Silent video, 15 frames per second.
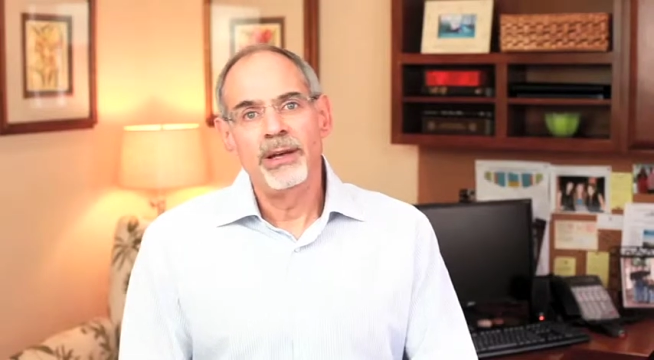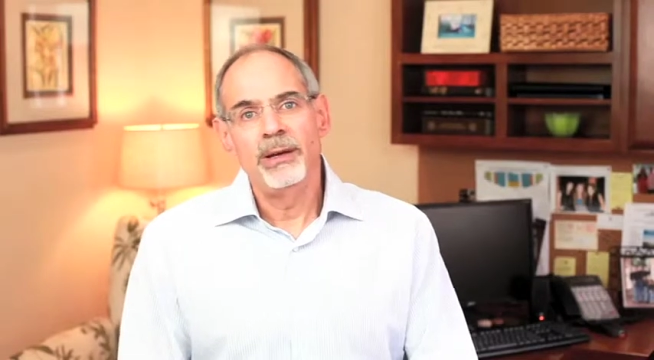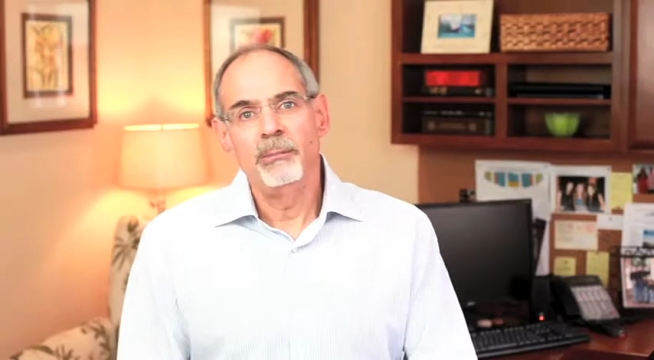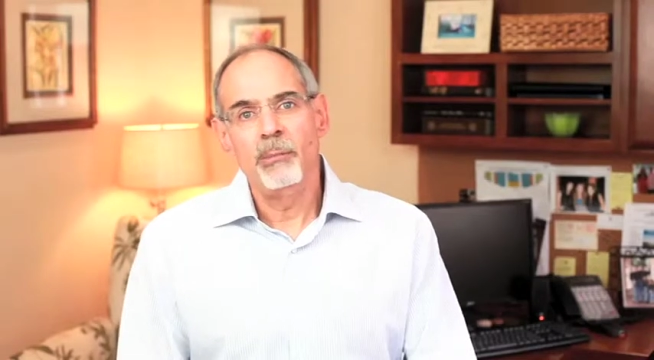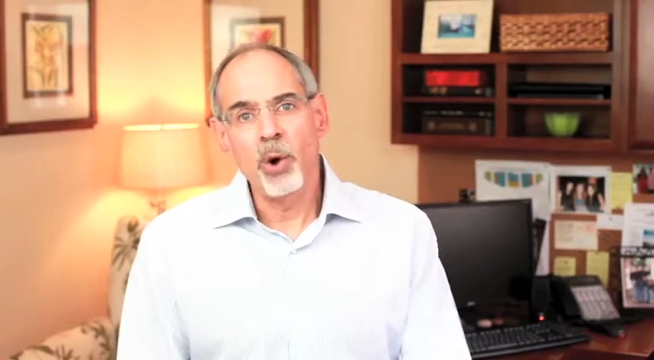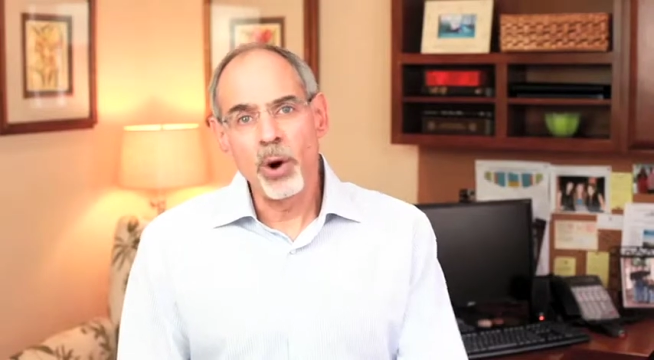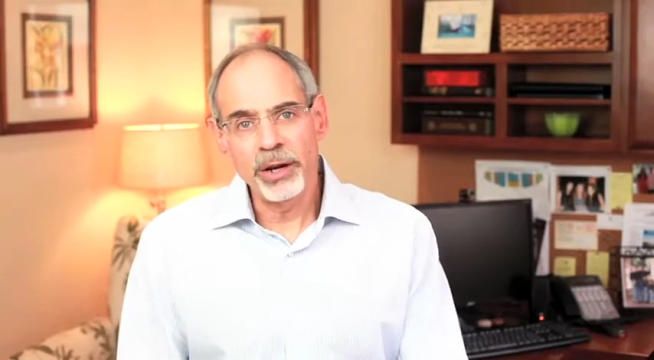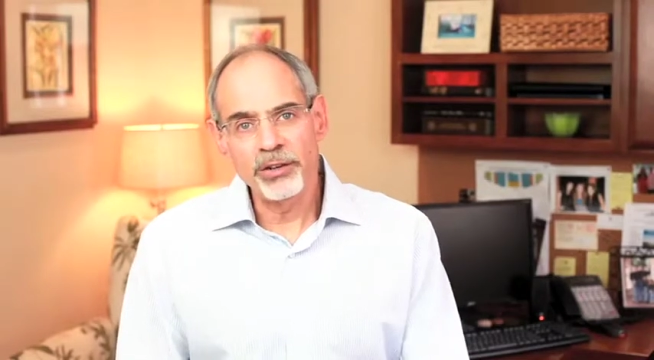
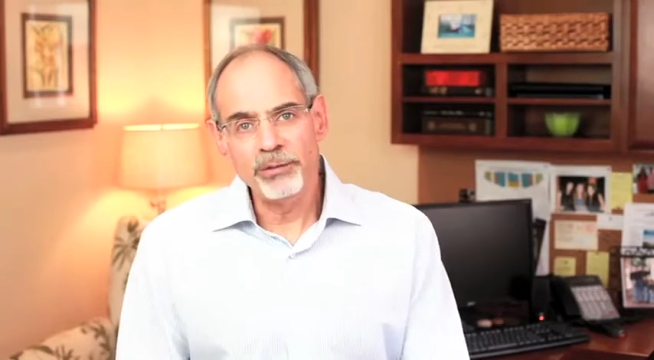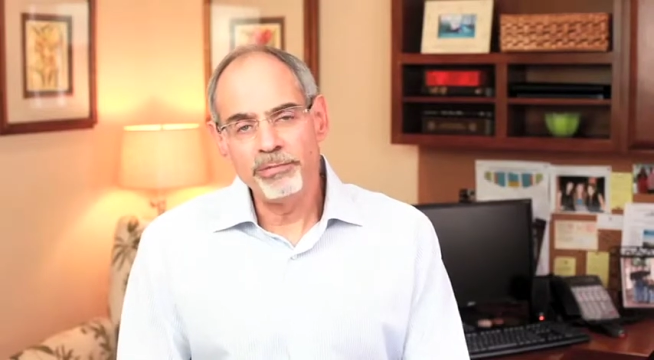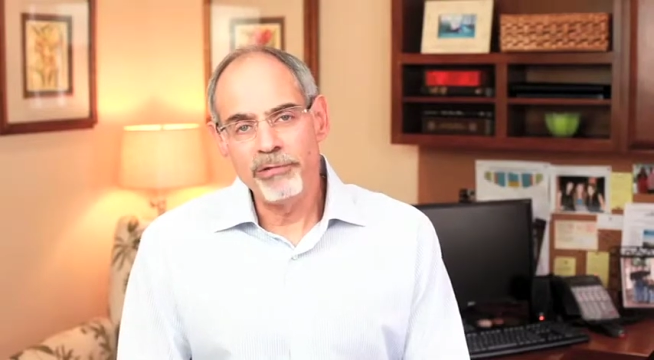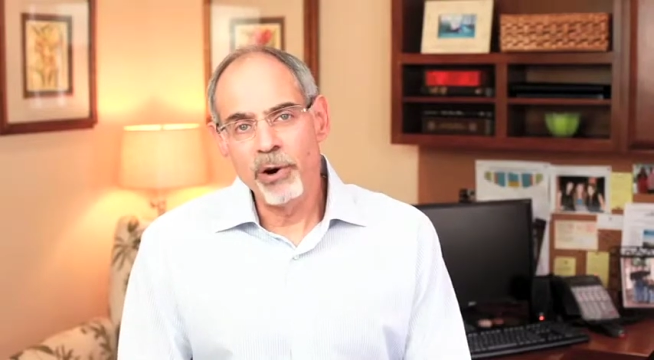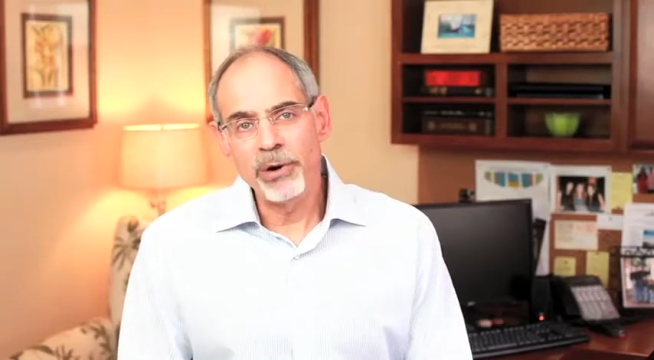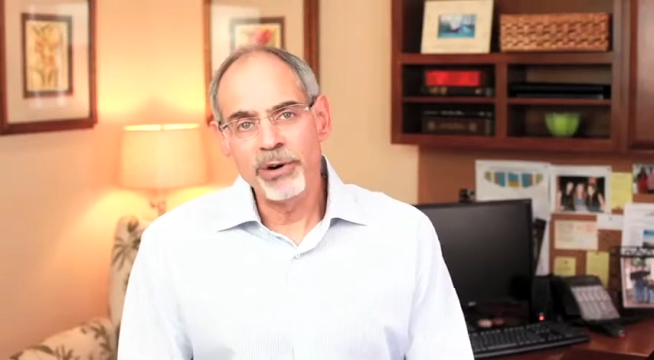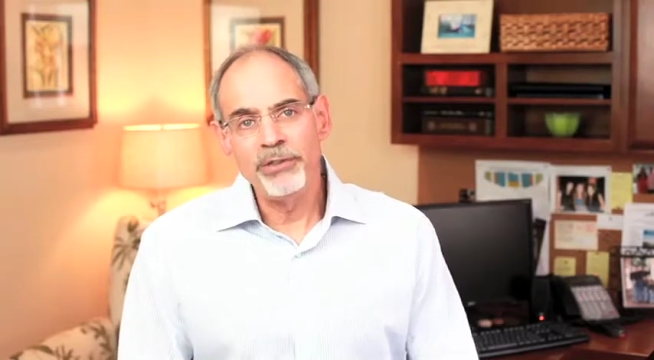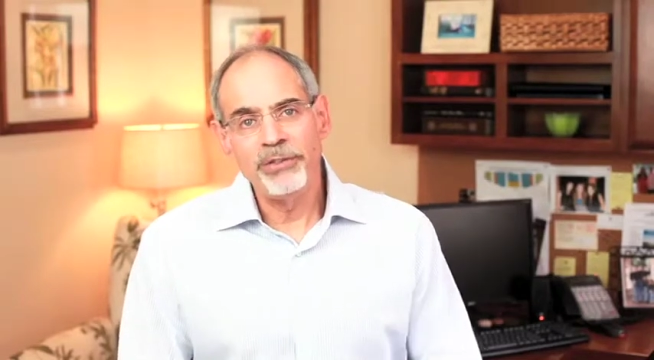mortgage
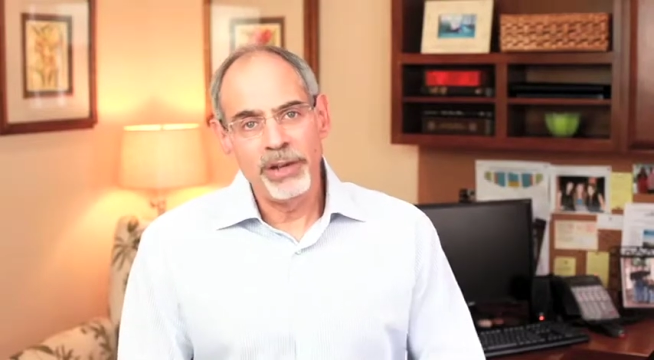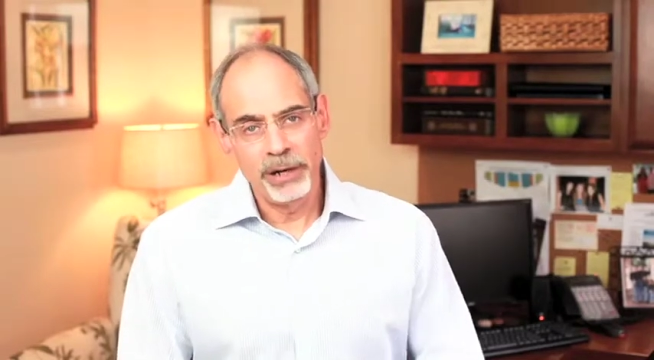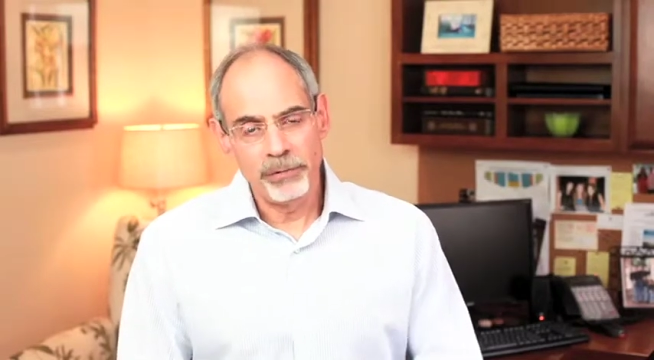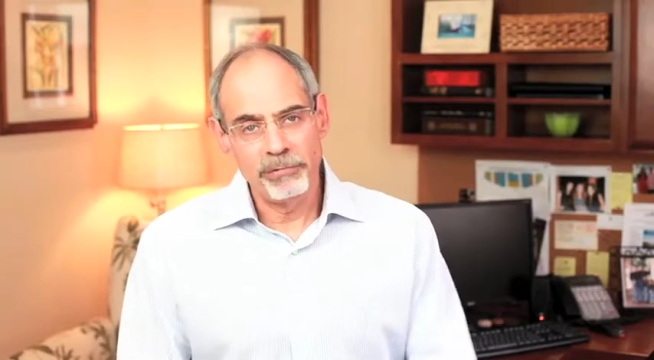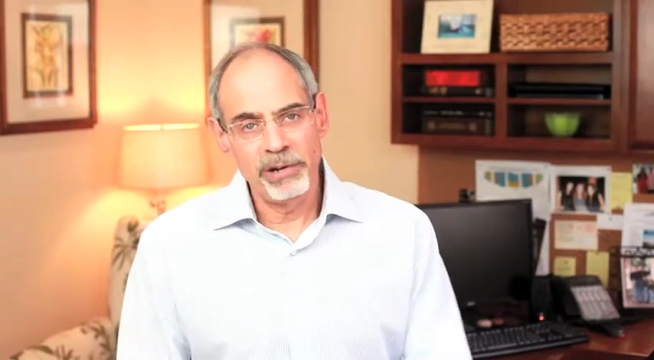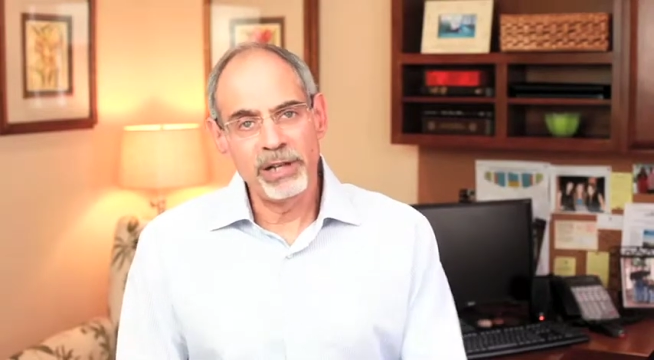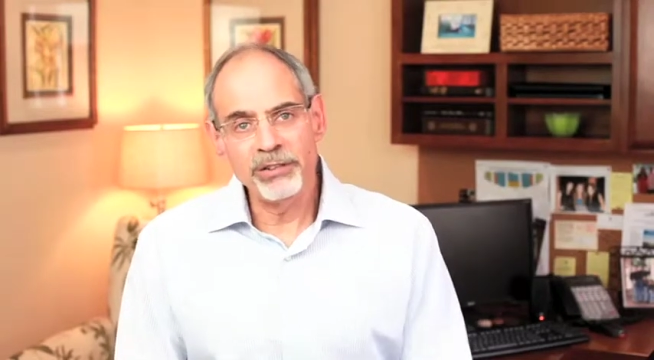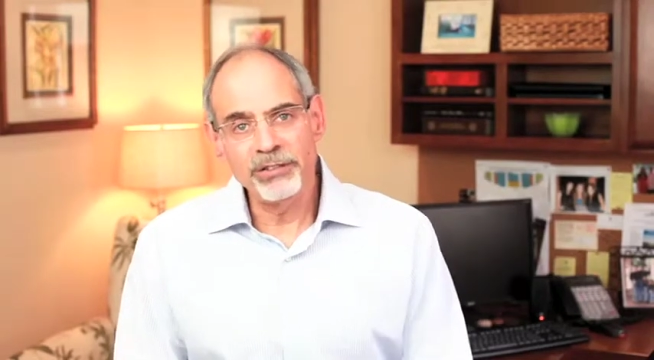brokers and
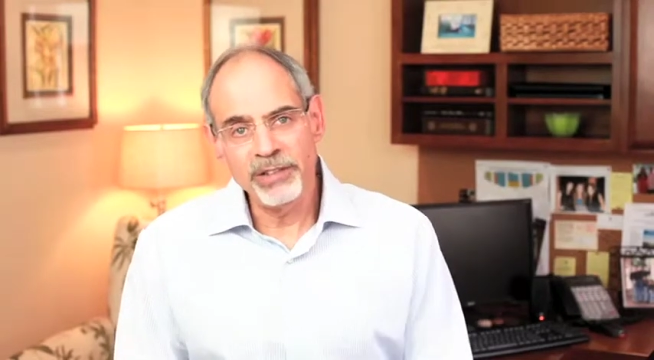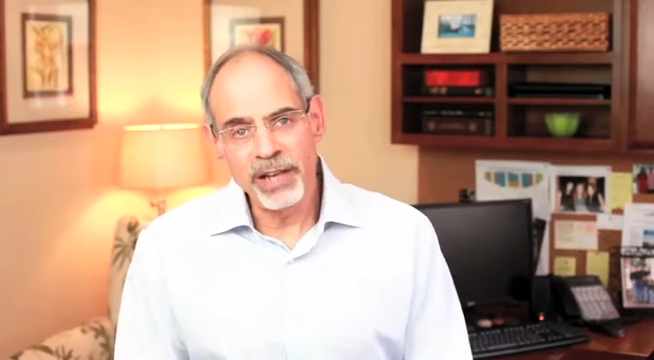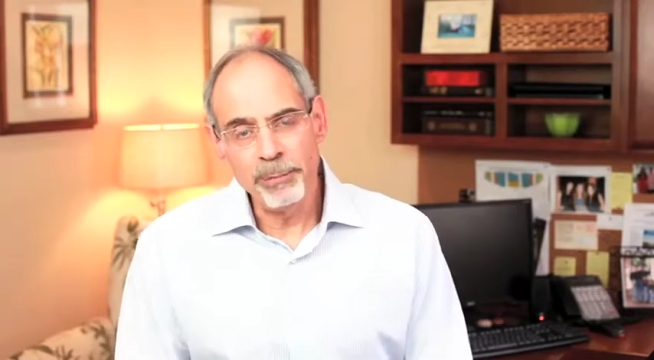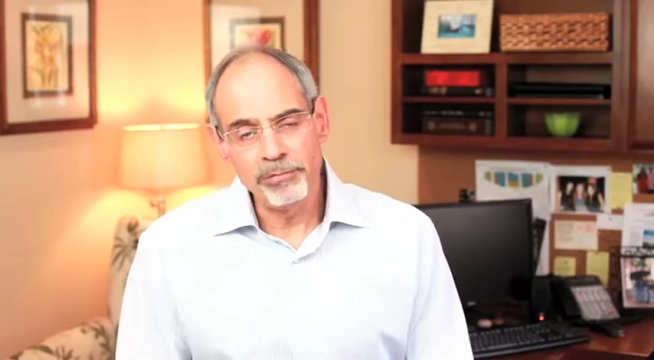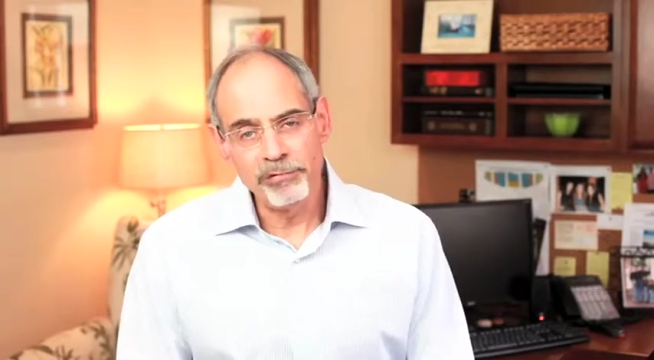real estate